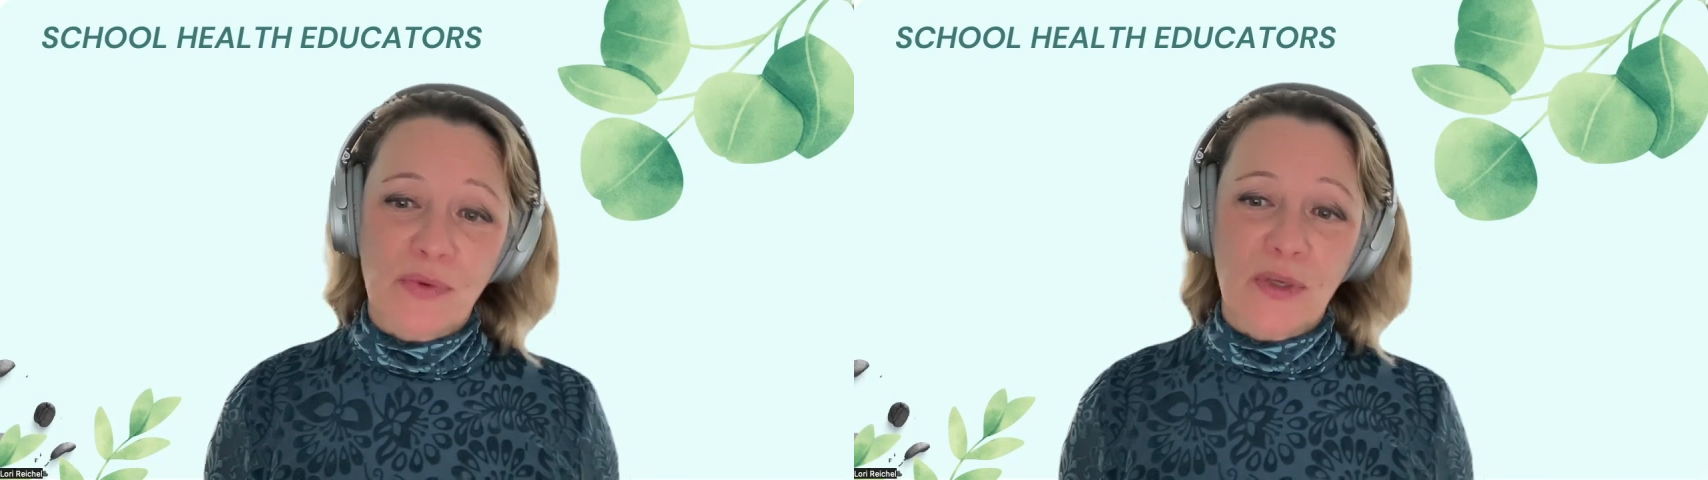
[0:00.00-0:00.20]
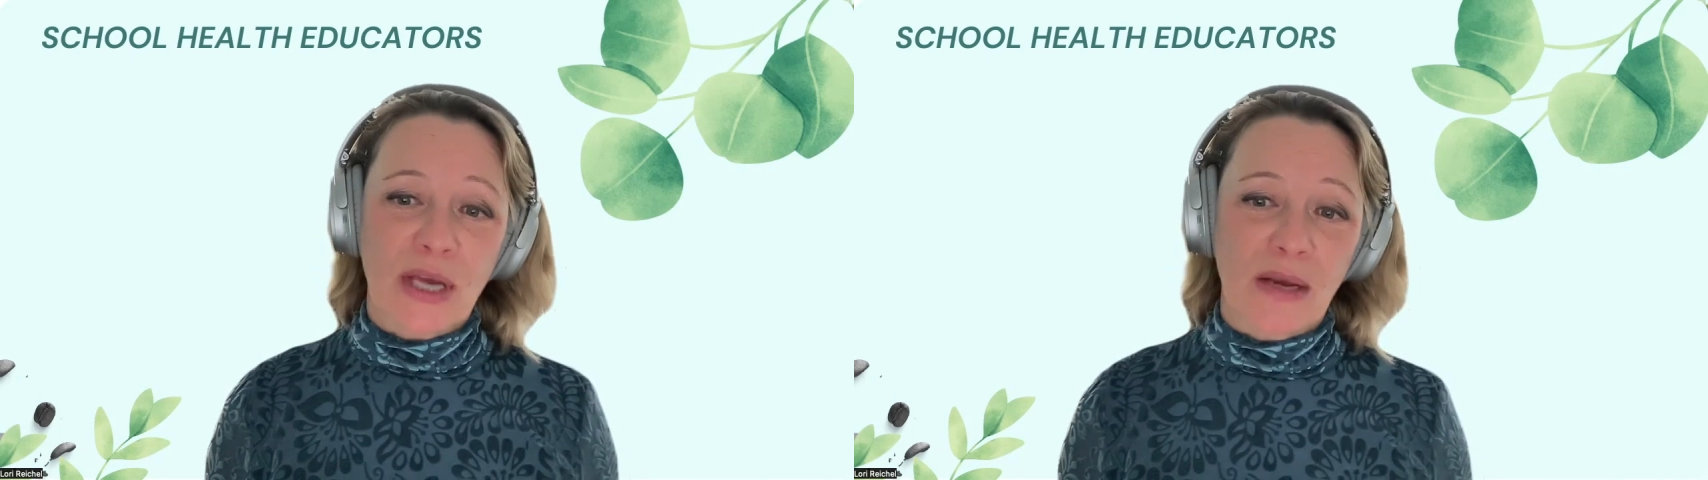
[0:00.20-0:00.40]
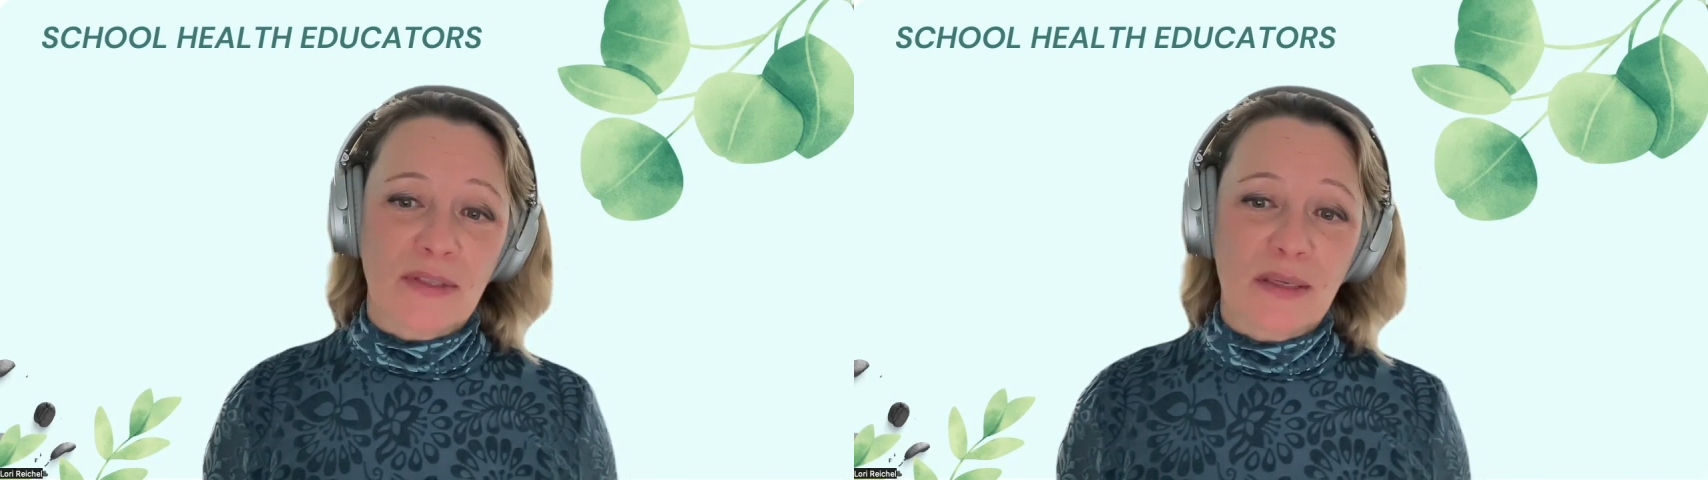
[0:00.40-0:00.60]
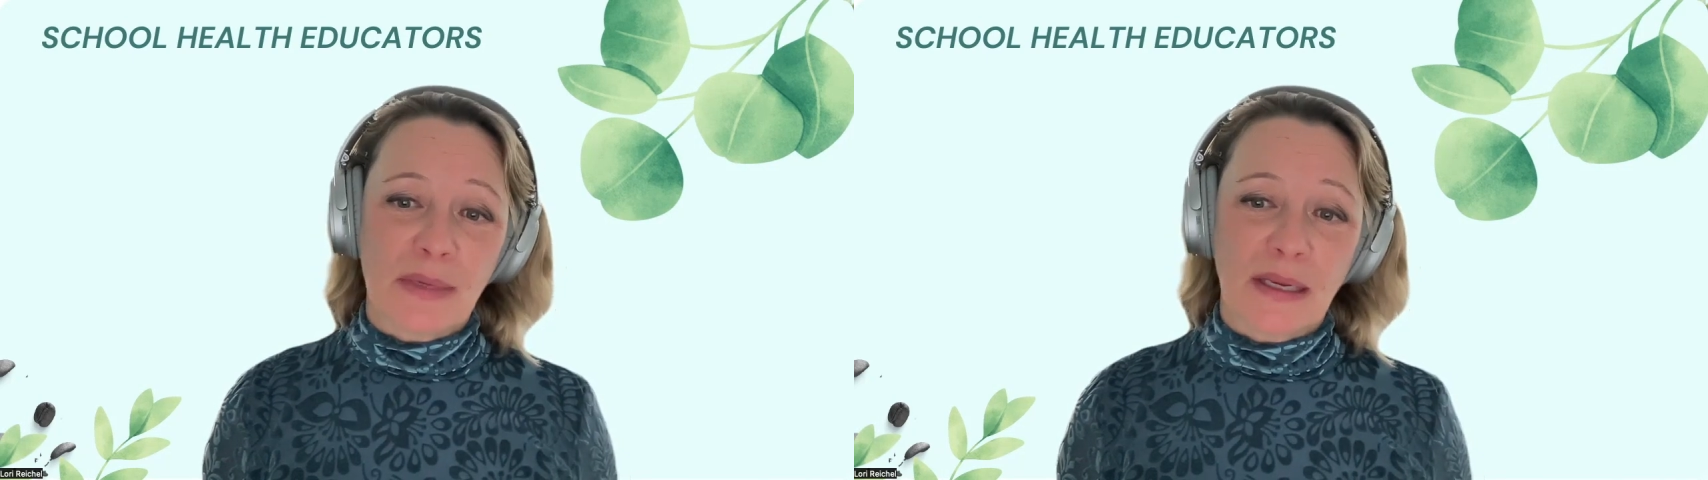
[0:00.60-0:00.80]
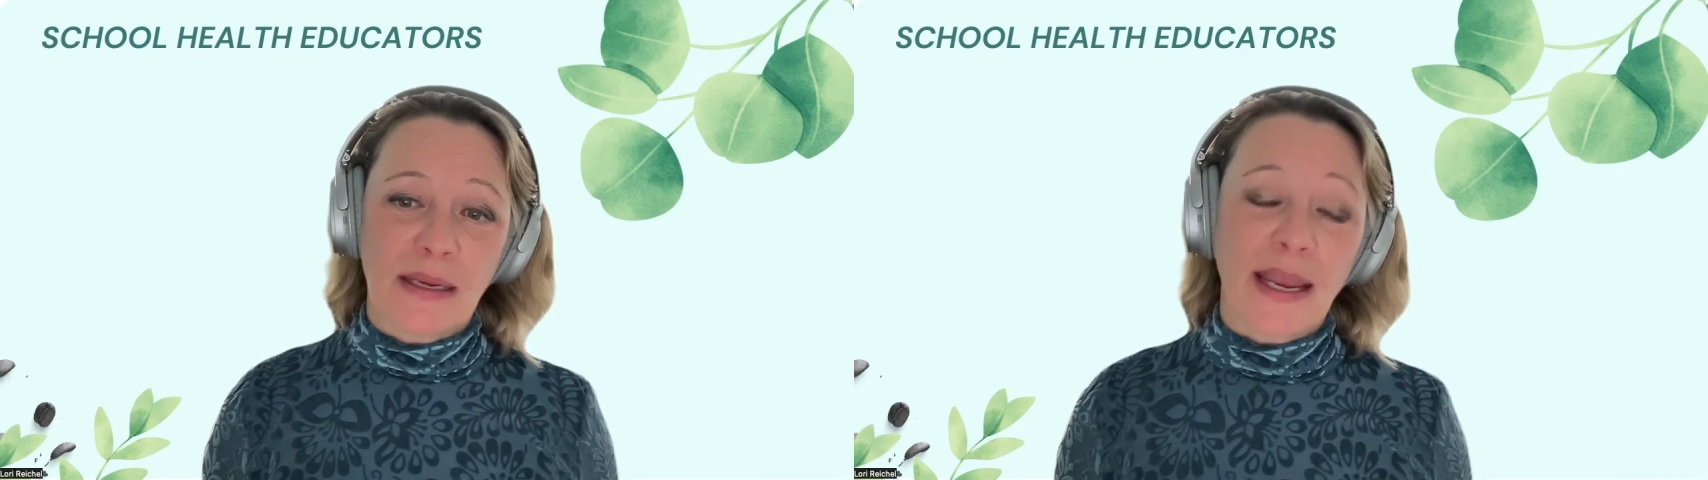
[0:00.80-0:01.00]
reach out to
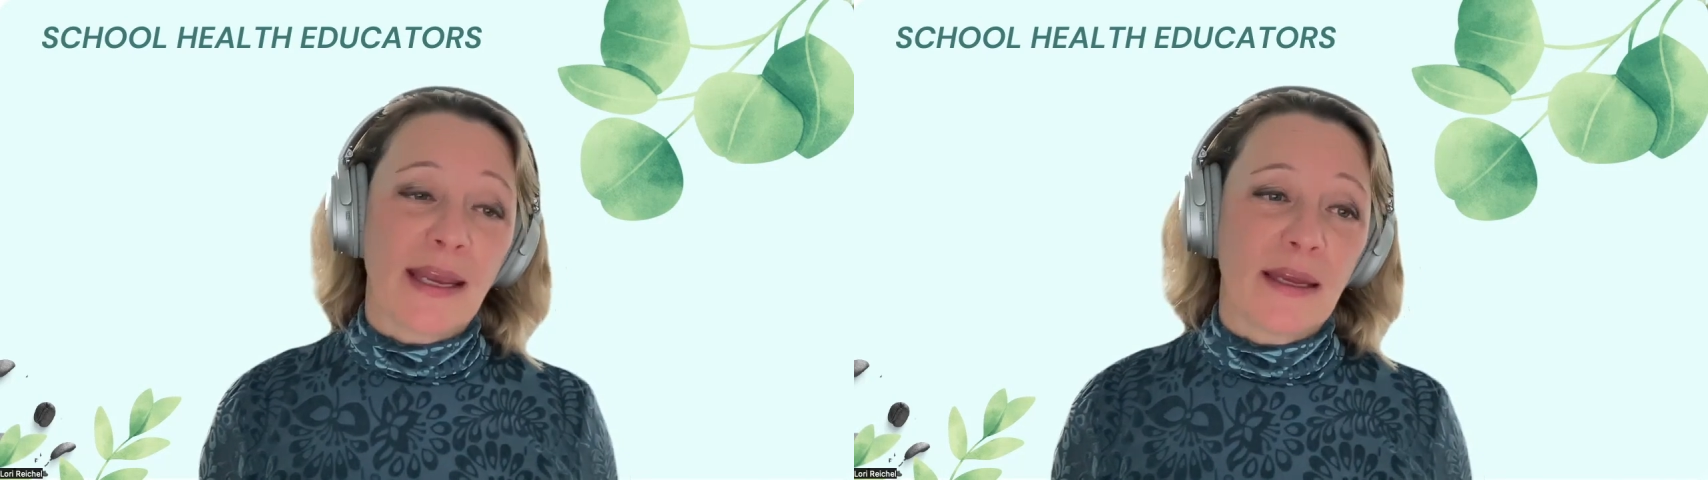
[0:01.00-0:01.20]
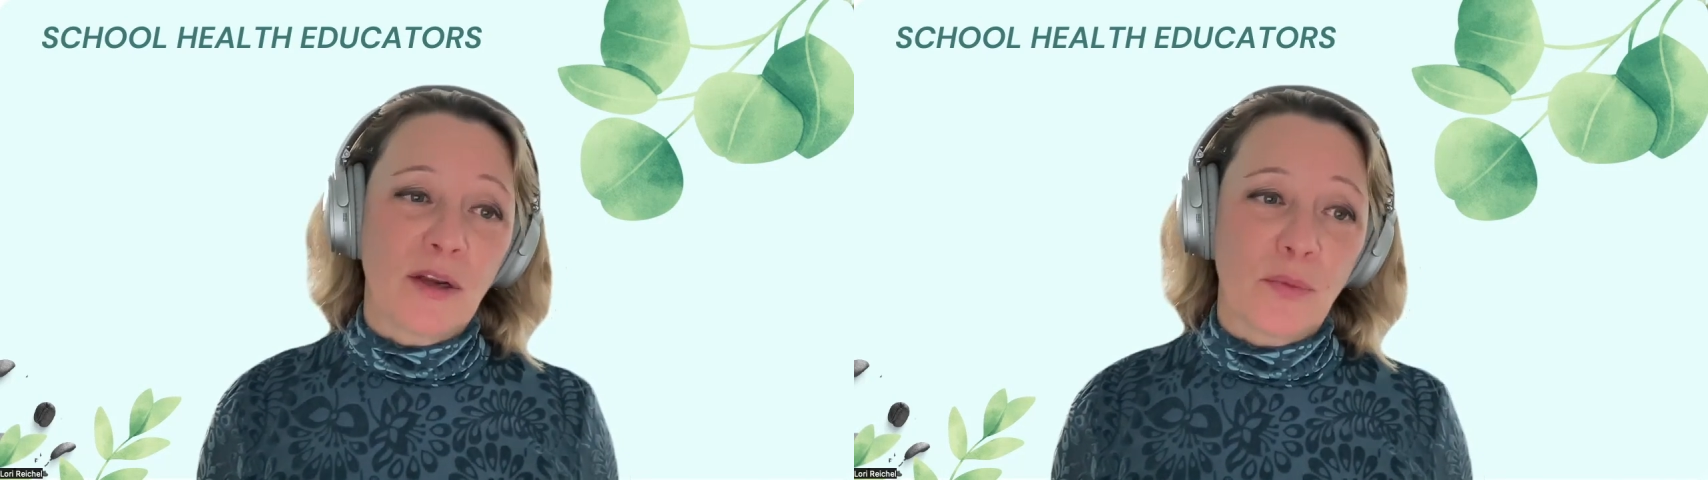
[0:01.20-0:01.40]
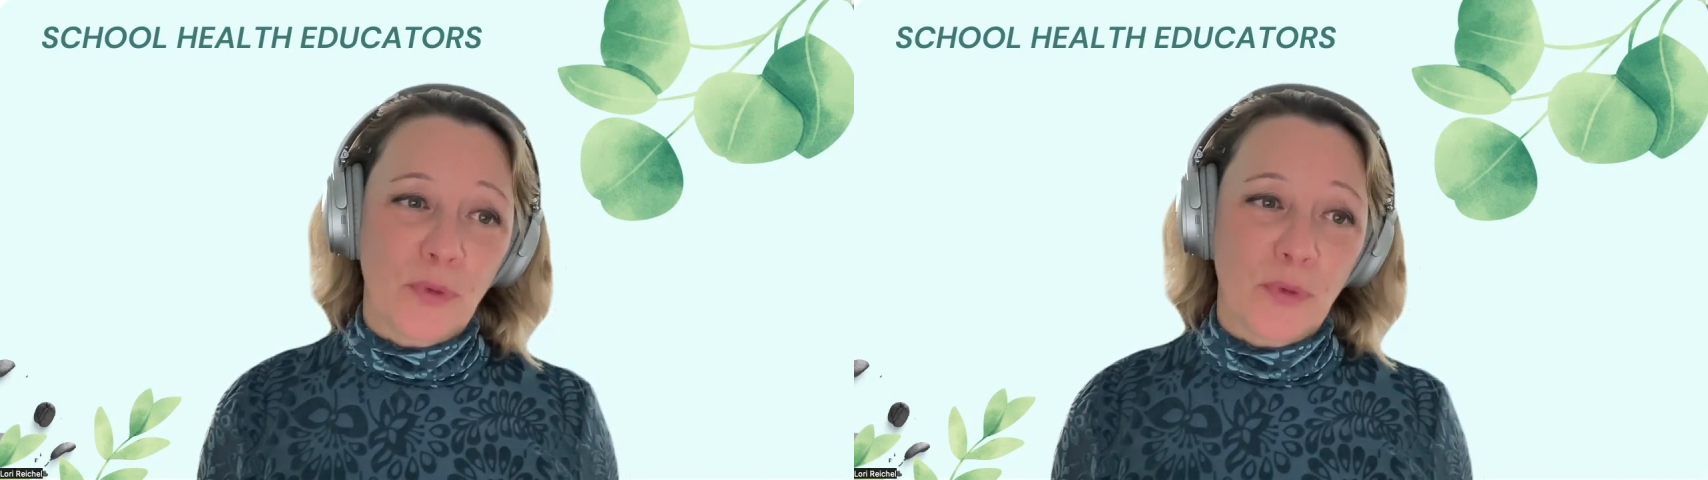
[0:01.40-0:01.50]
me at